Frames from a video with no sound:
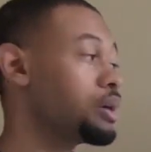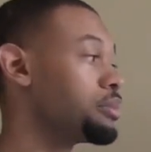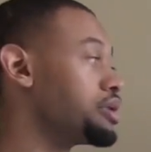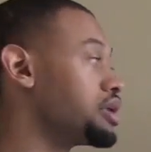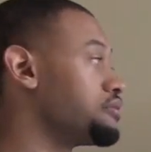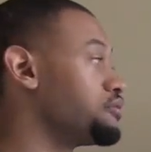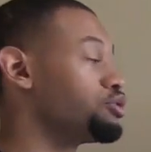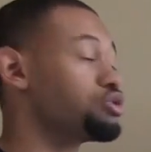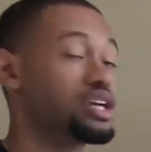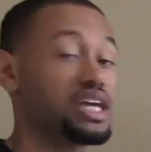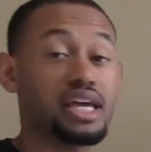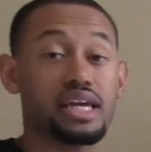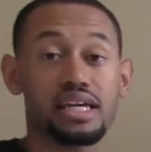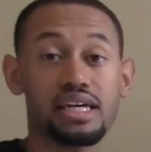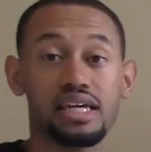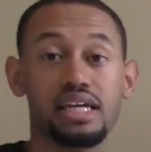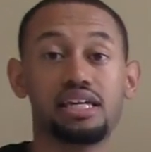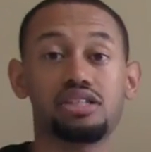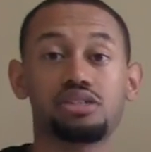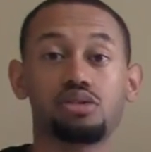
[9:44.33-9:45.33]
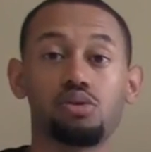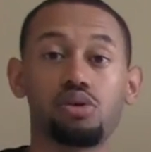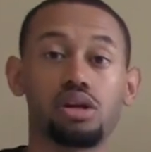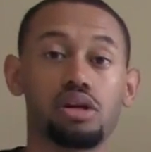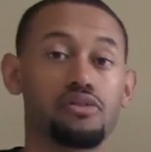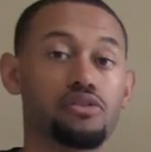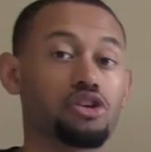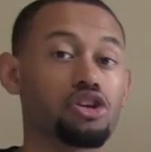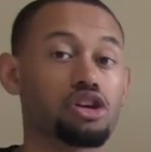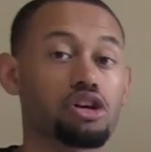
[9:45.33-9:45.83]
But if you can't get into it,
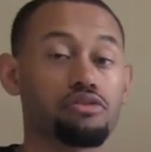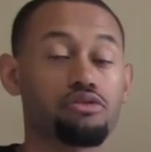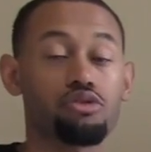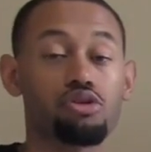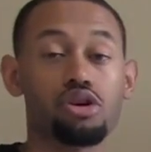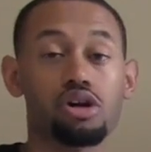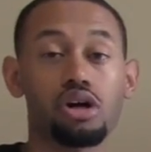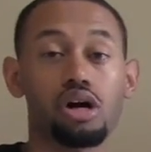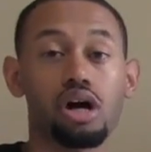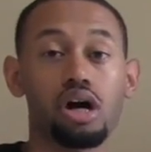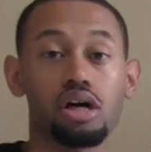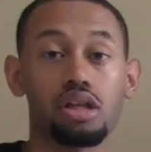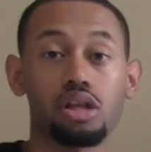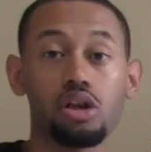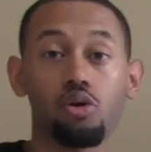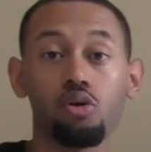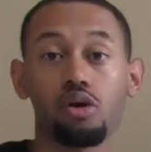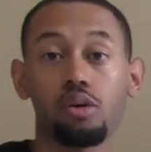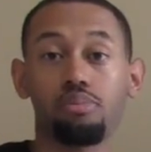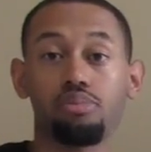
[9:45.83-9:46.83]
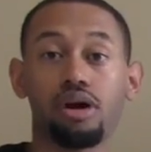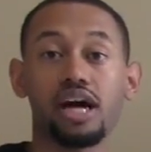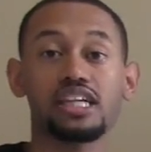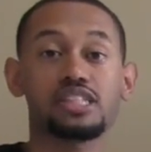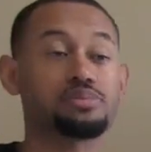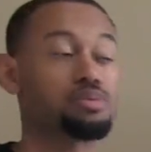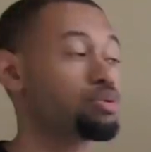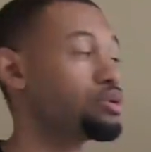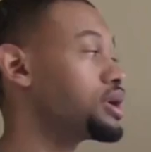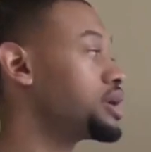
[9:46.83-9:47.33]
and if you're looking for a, a, lower
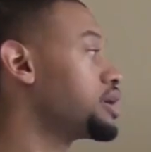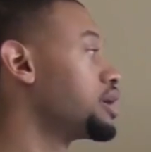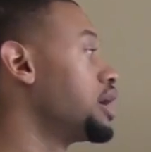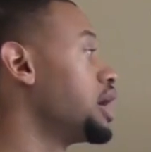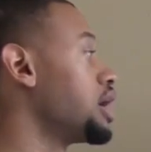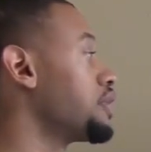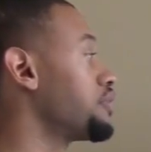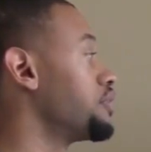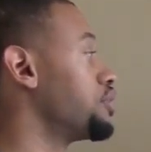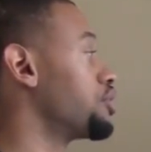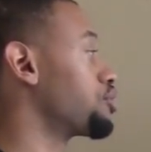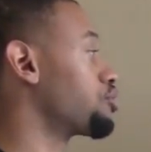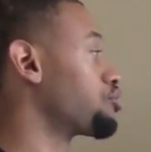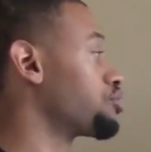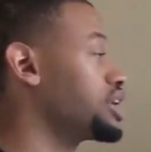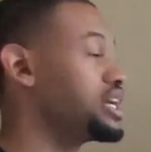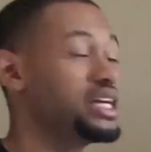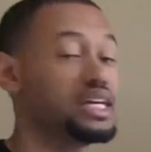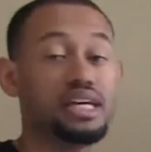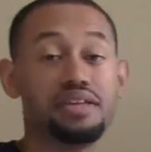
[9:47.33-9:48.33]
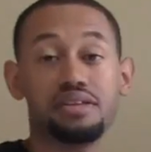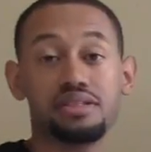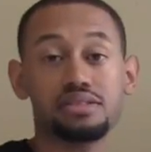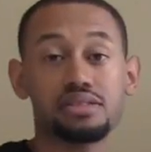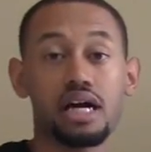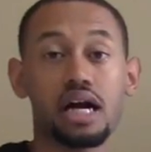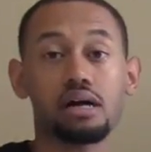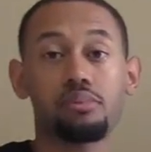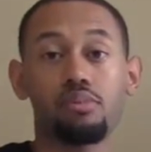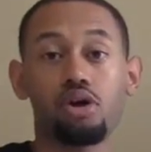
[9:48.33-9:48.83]
price point, then a REIT in the
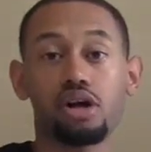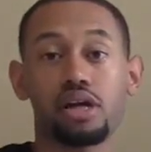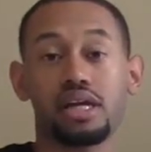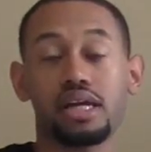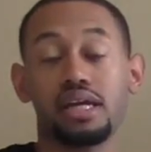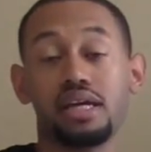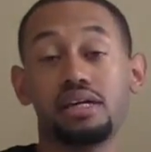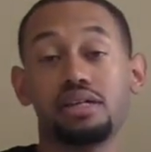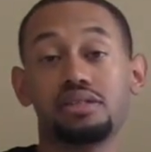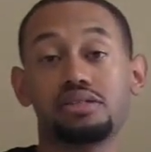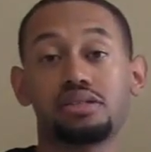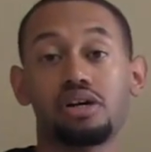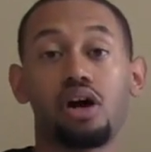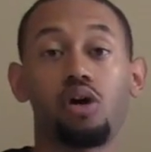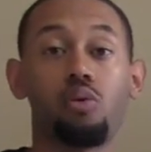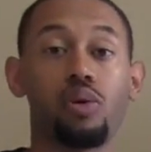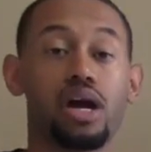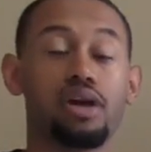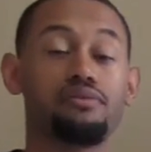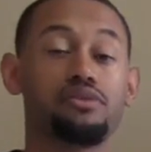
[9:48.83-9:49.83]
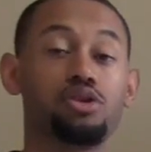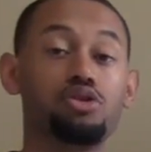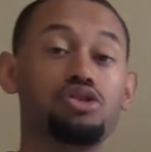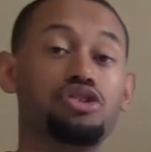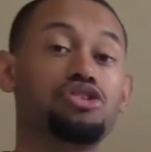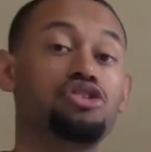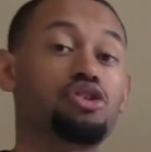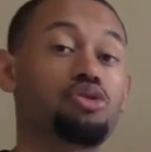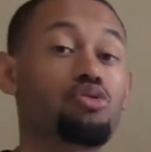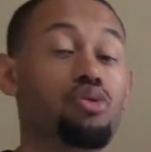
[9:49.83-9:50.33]
stock market is a way for you
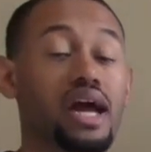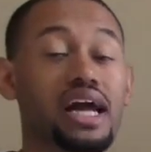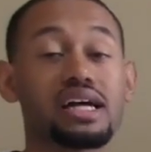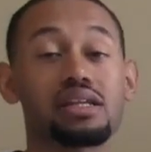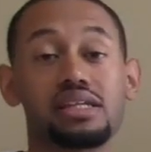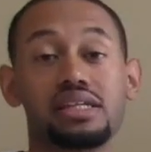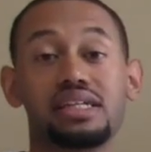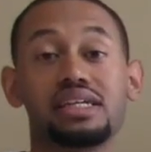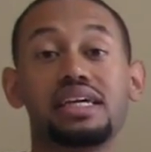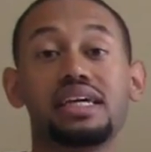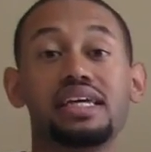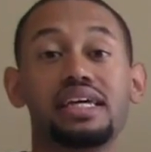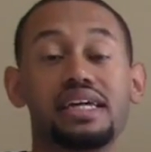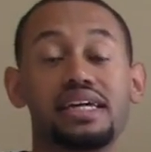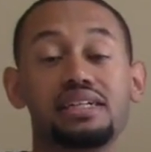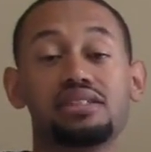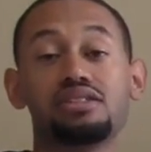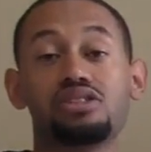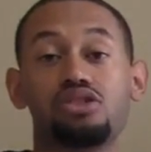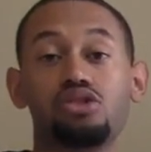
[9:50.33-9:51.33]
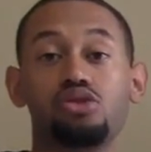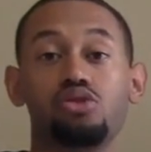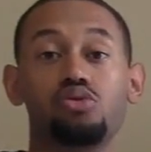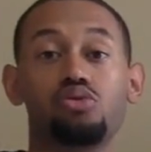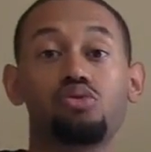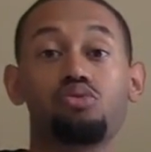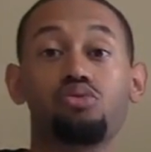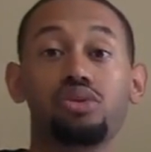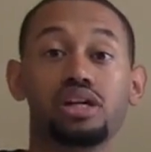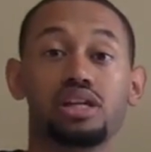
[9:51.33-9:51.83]
to directly get
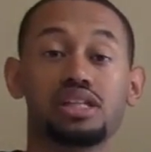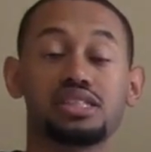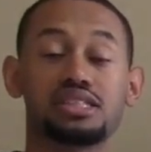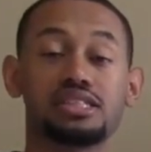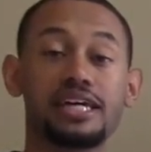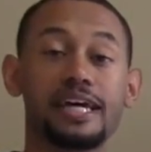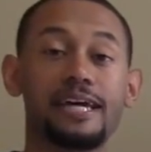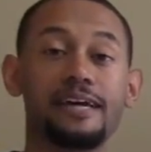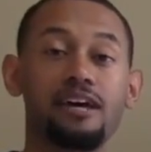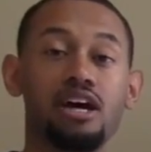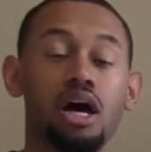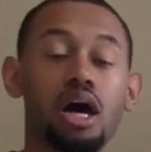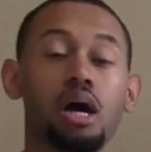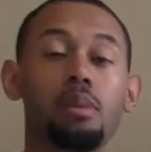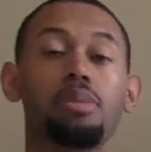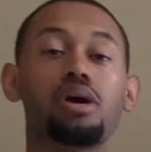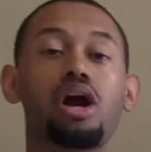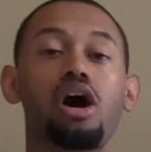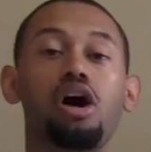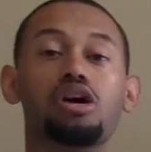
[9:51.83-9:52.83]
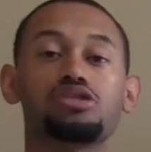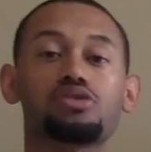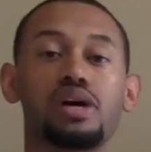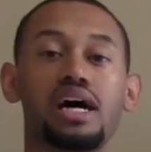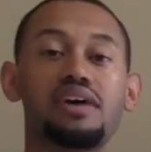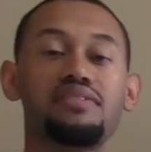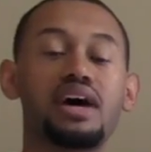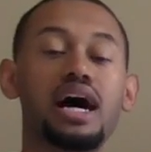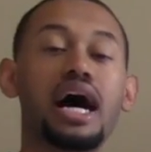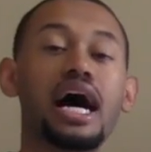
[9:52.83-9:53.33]
into real estate, but also
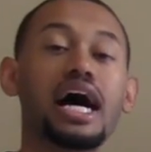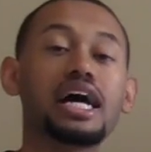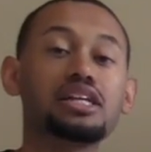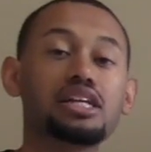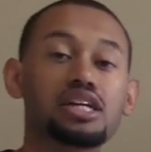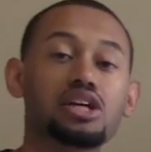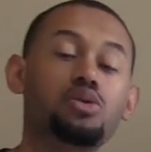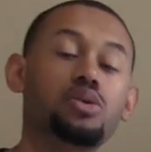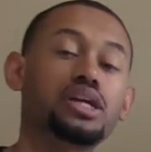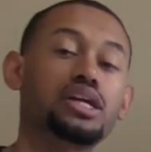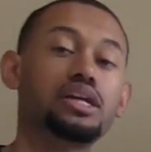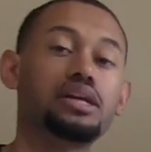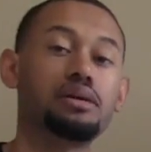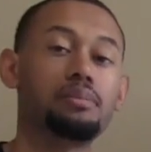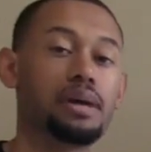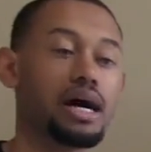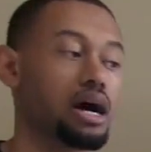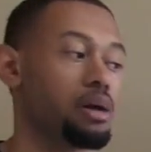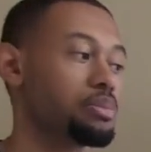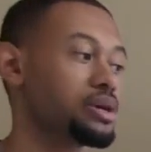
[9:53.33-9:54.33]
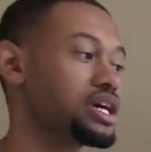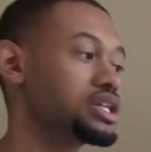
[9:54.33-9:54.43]
have a high liquidity amount.